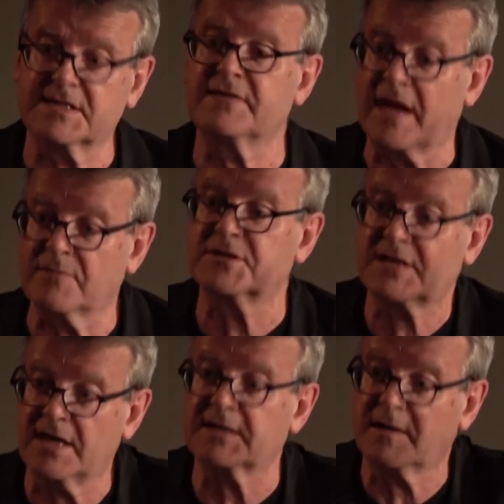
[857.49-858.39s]
that which
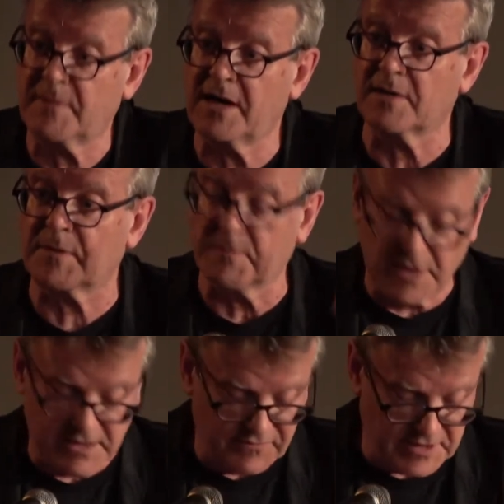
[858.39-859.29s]
can't come out, that
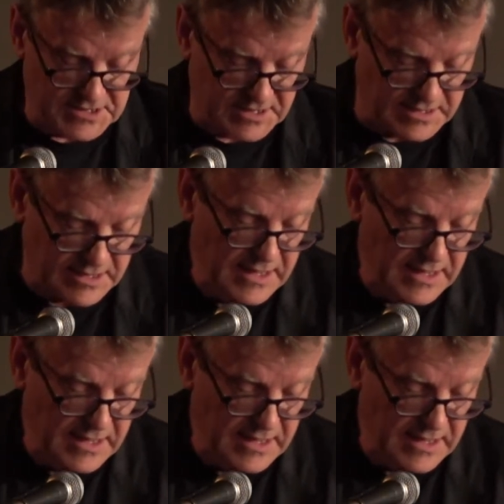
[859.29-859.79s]
might eventually